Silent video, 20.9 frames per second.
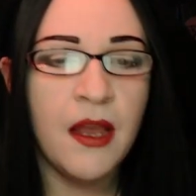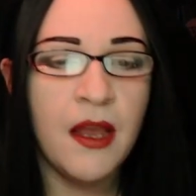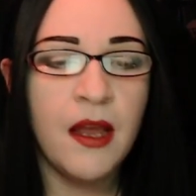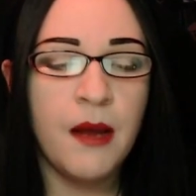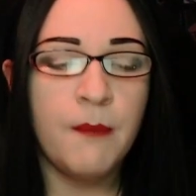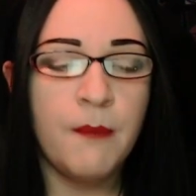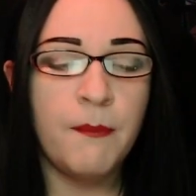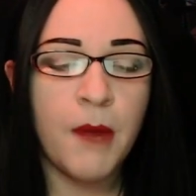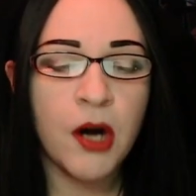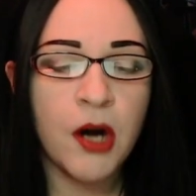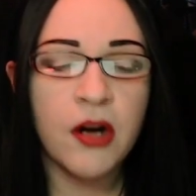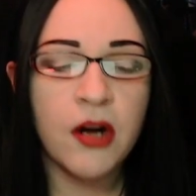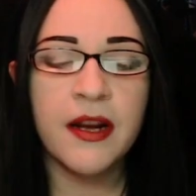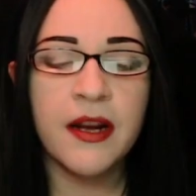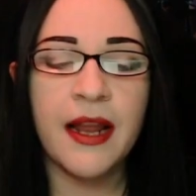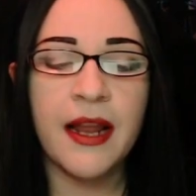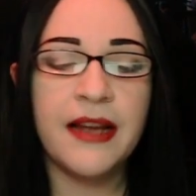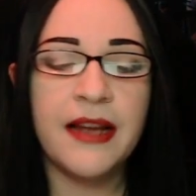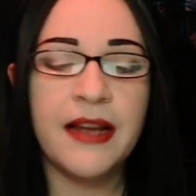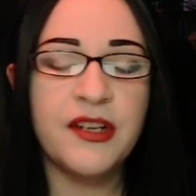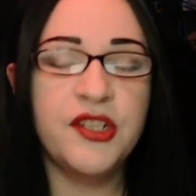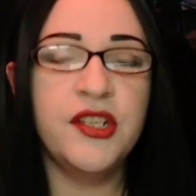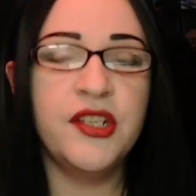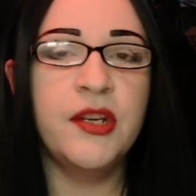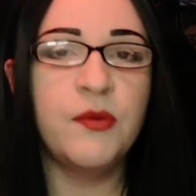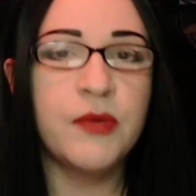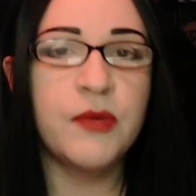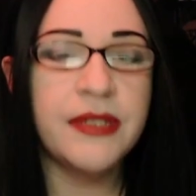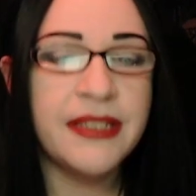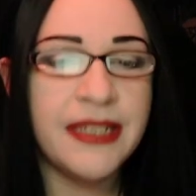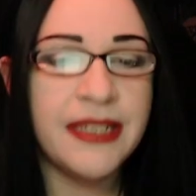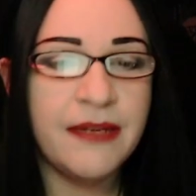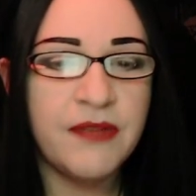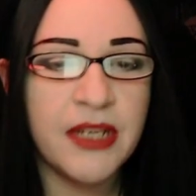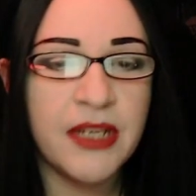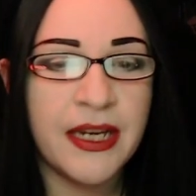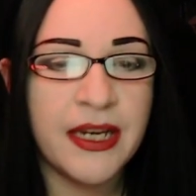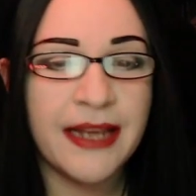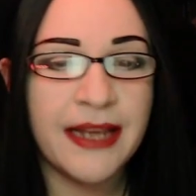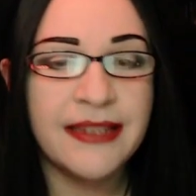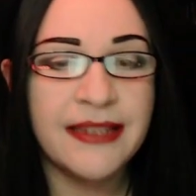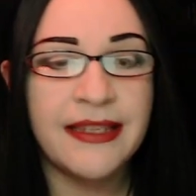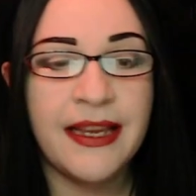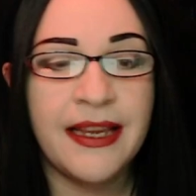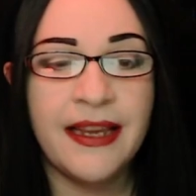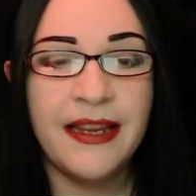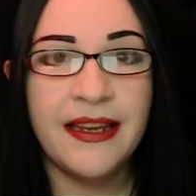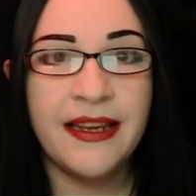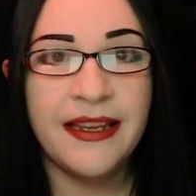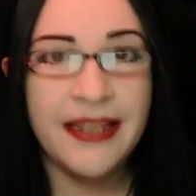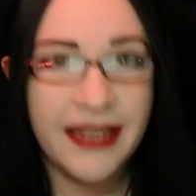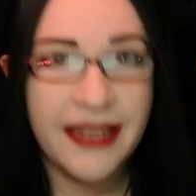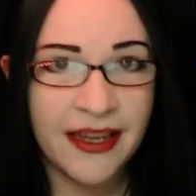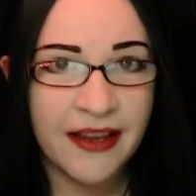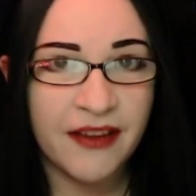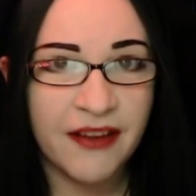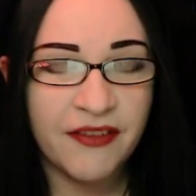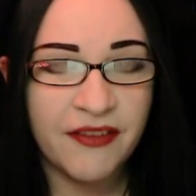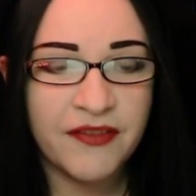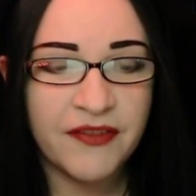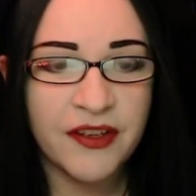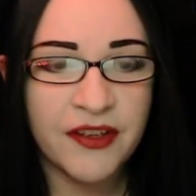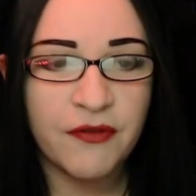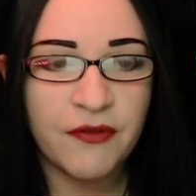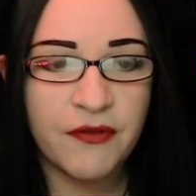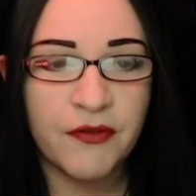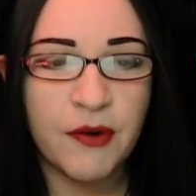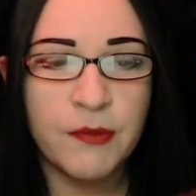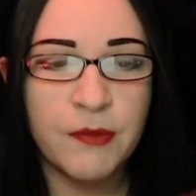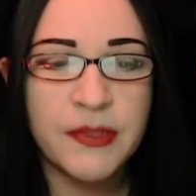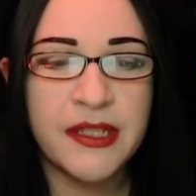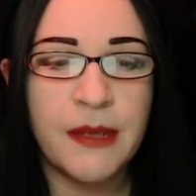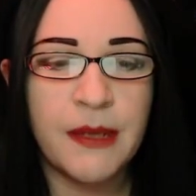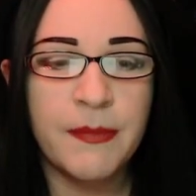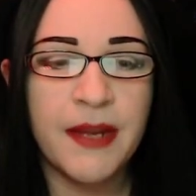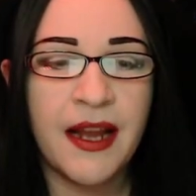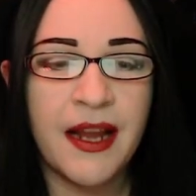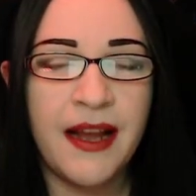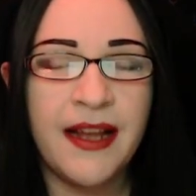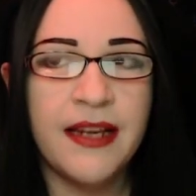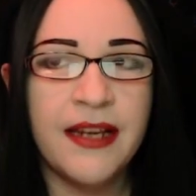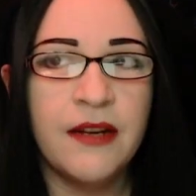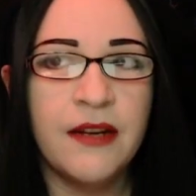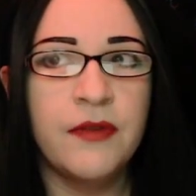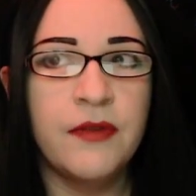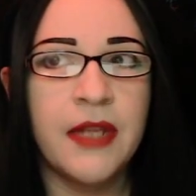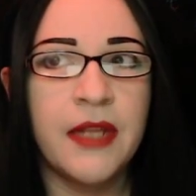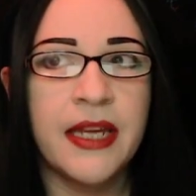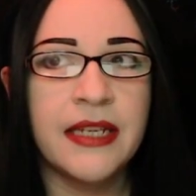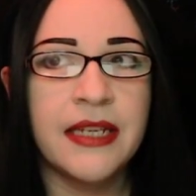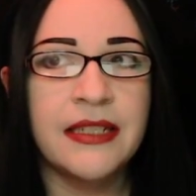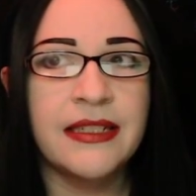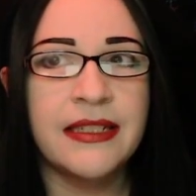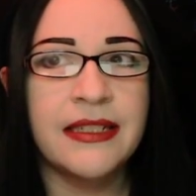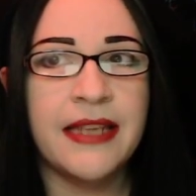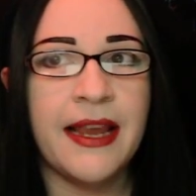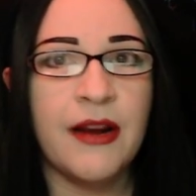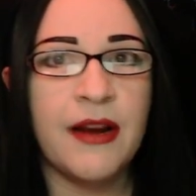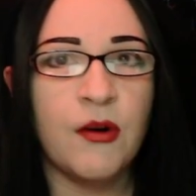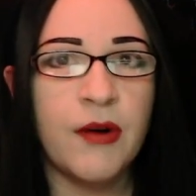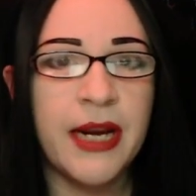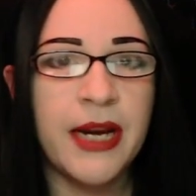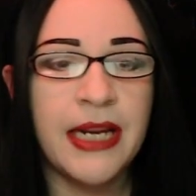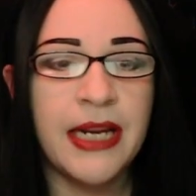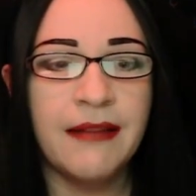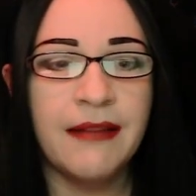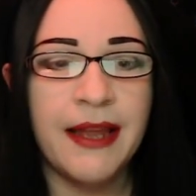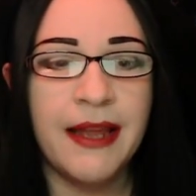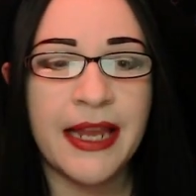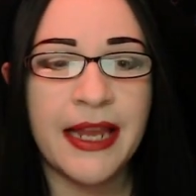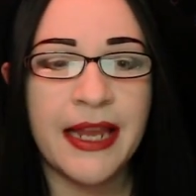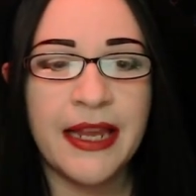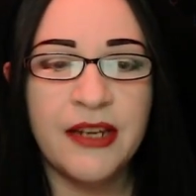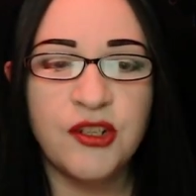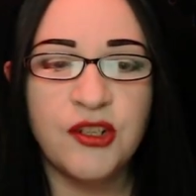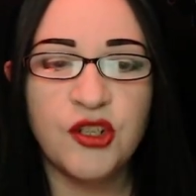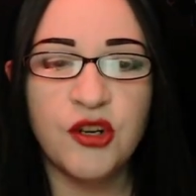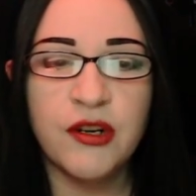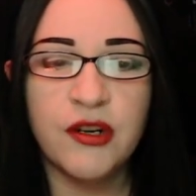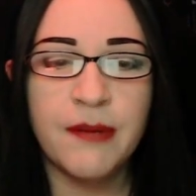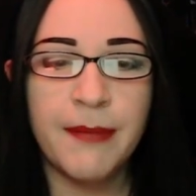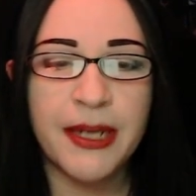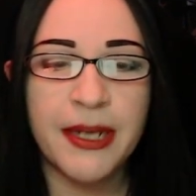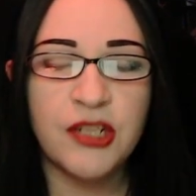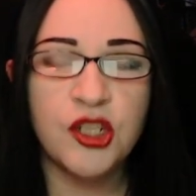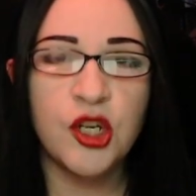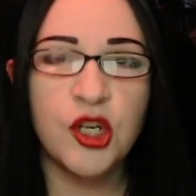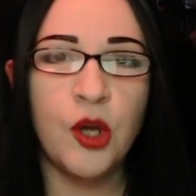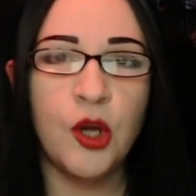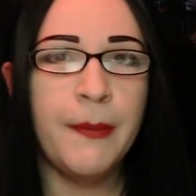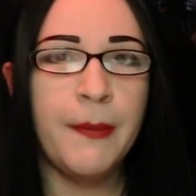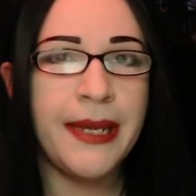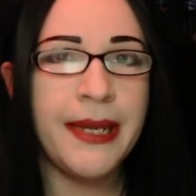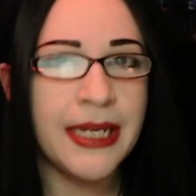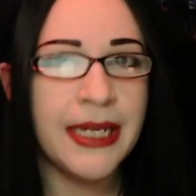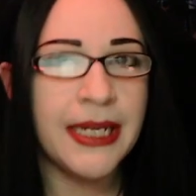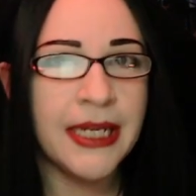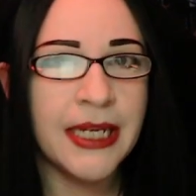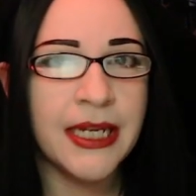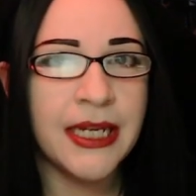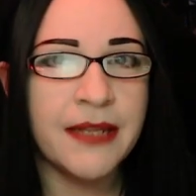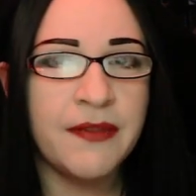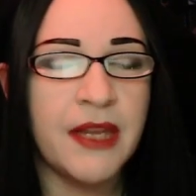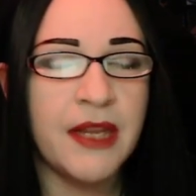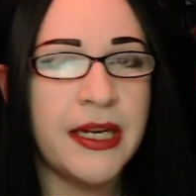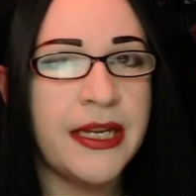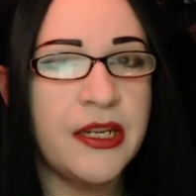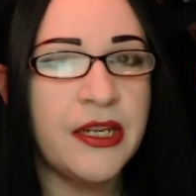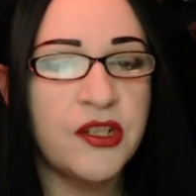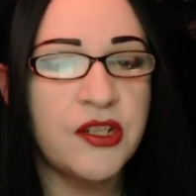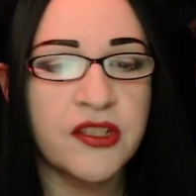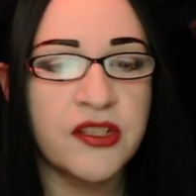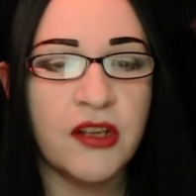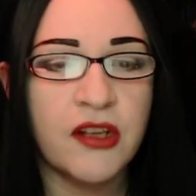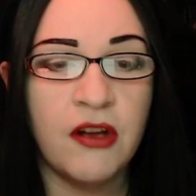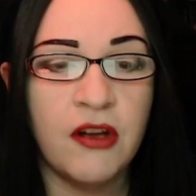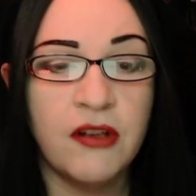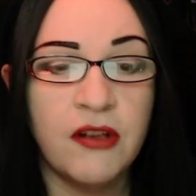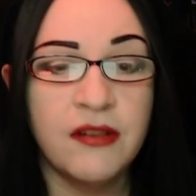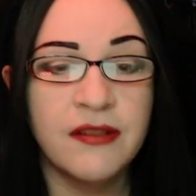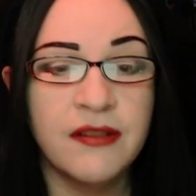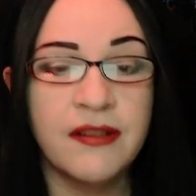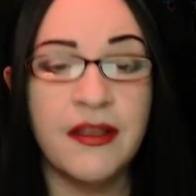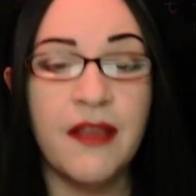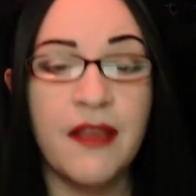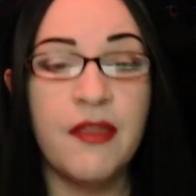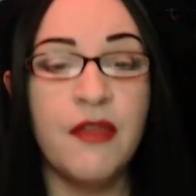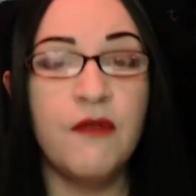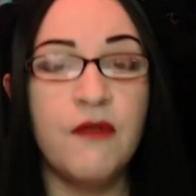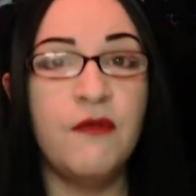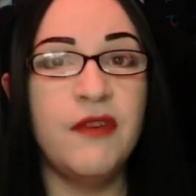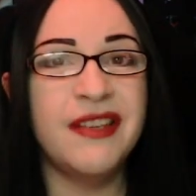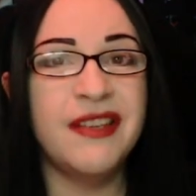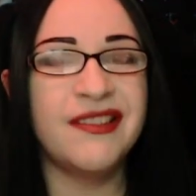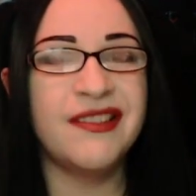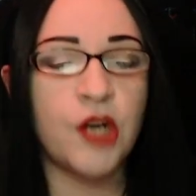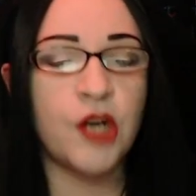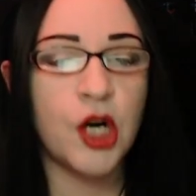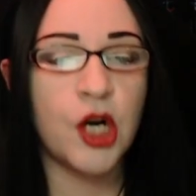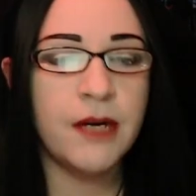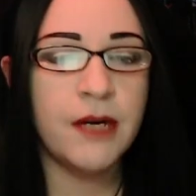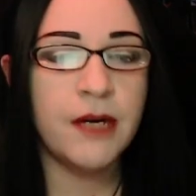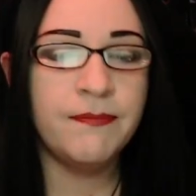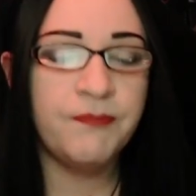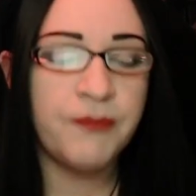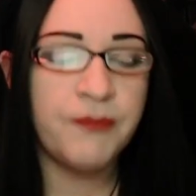Mark actually received it as a gift from some kind of like scary, like interdimensional being that he just calls the Visitor.